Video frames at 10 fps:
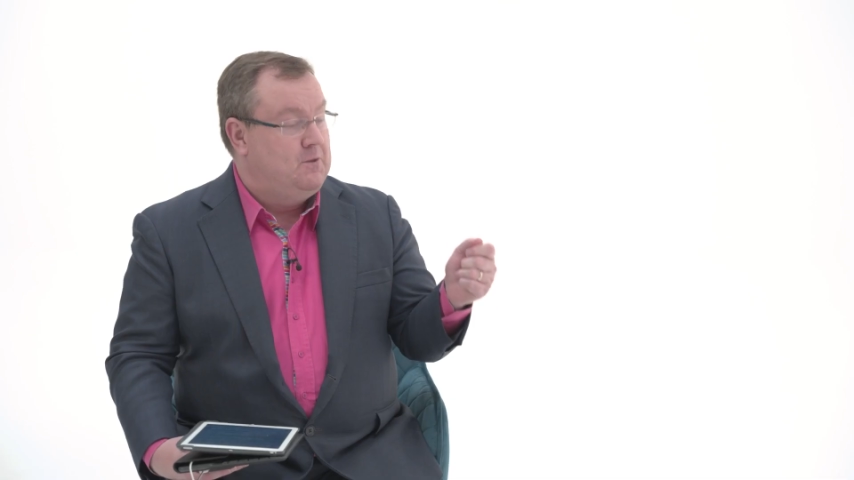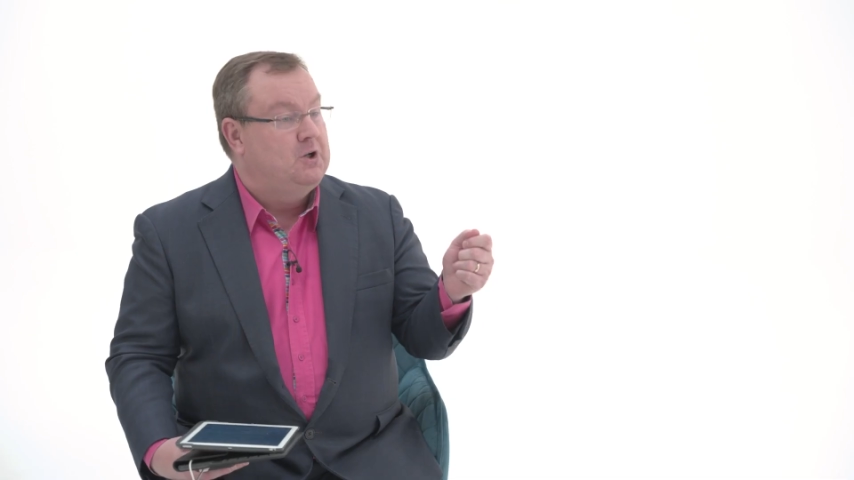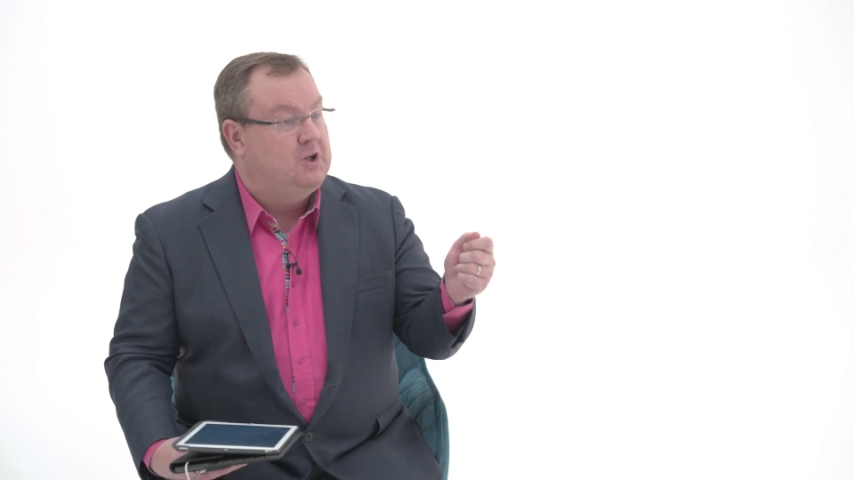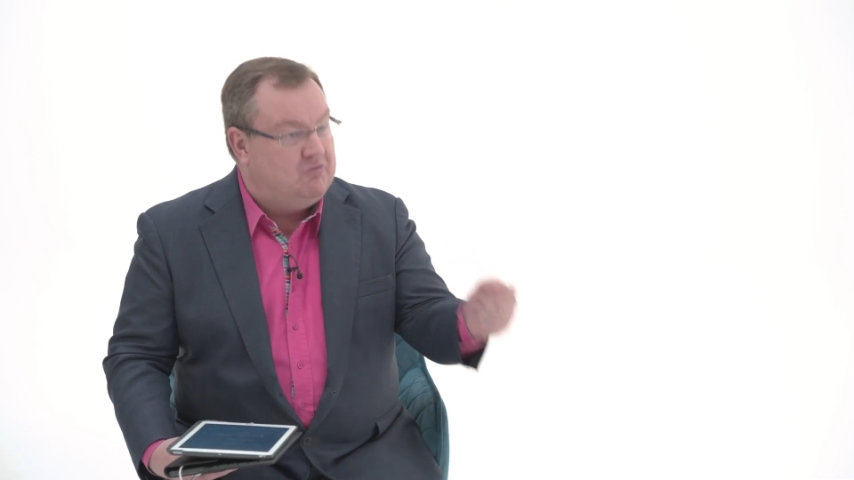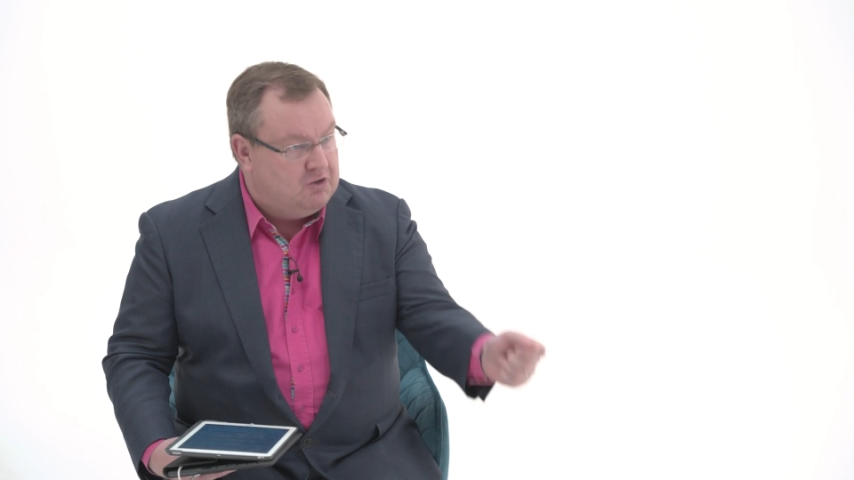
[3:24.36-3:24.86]
the
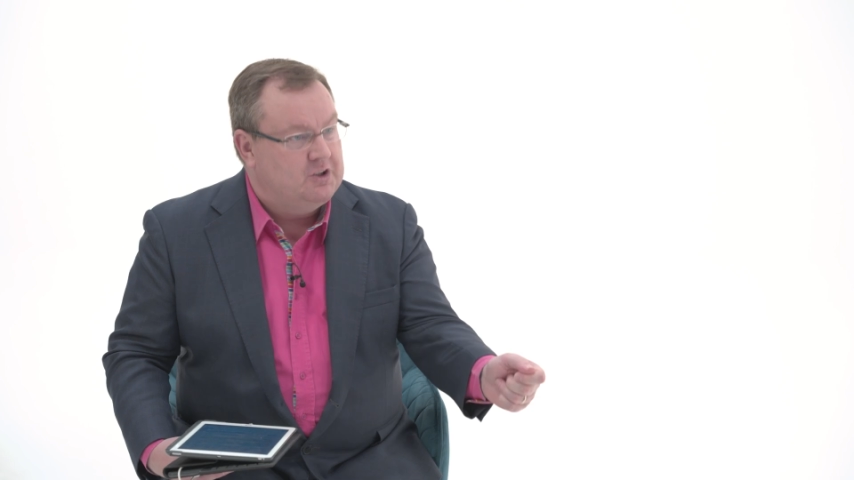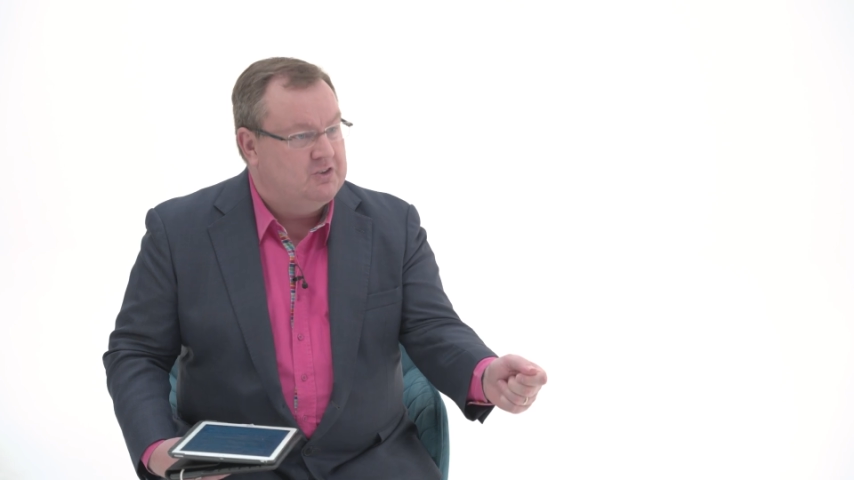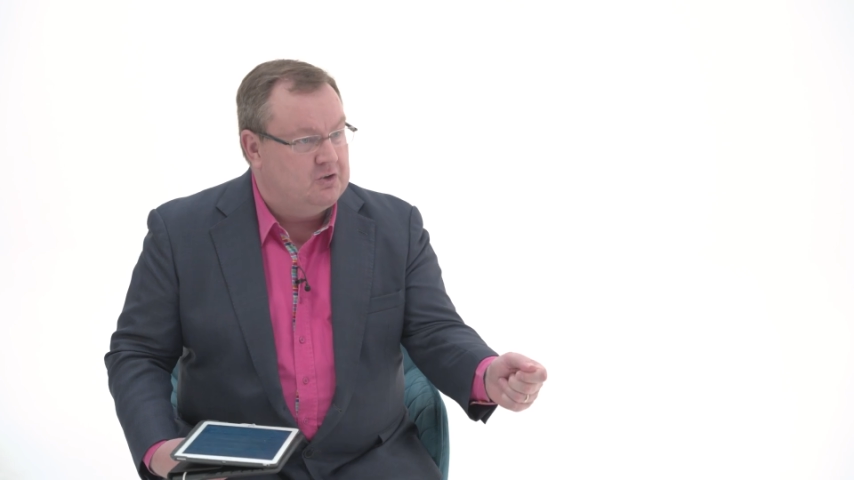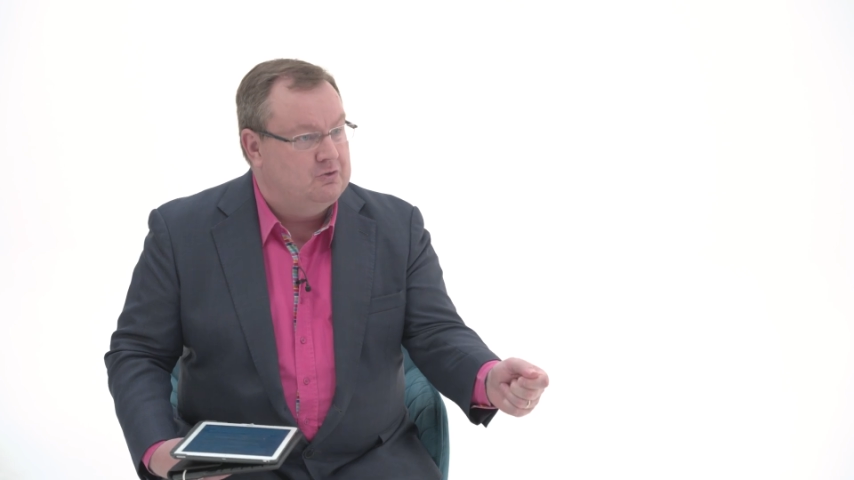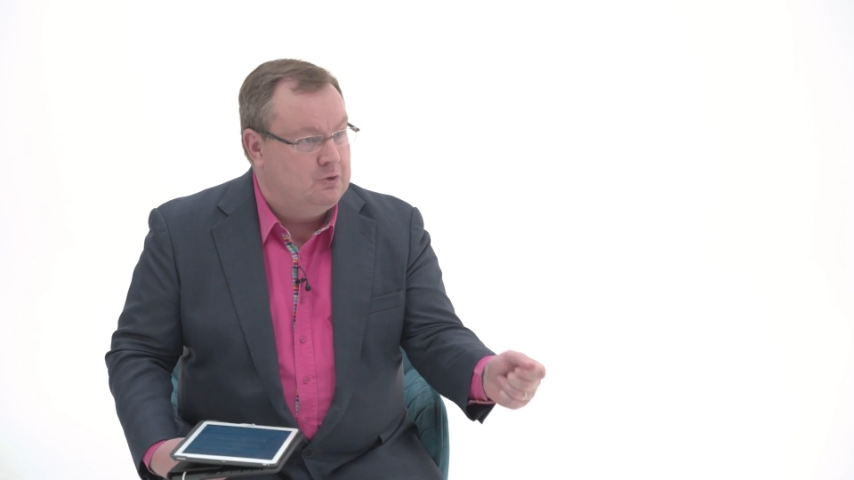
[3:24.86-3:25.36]

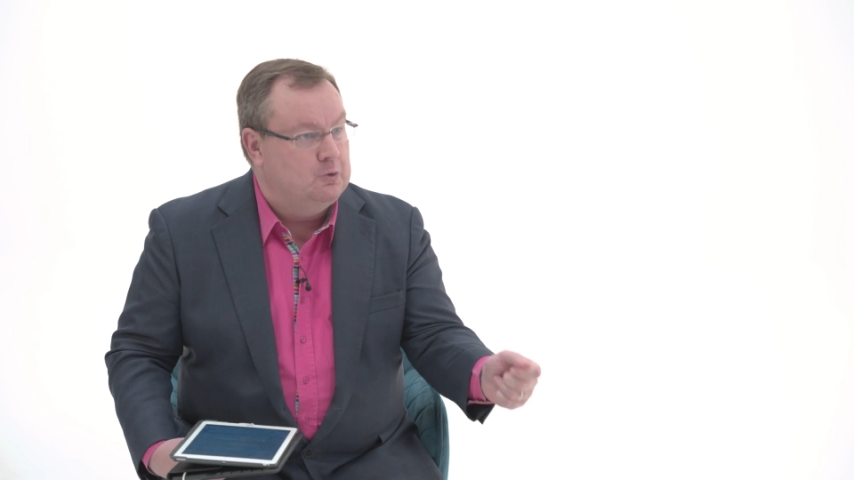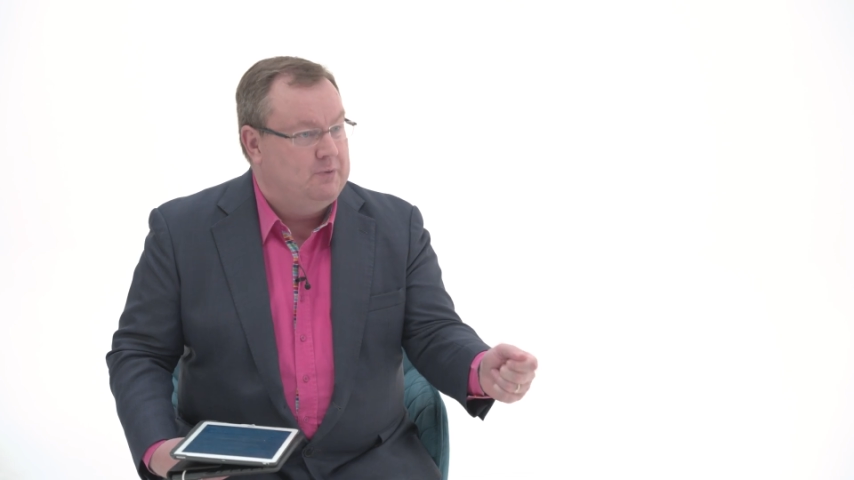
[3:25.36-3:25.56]
governance of your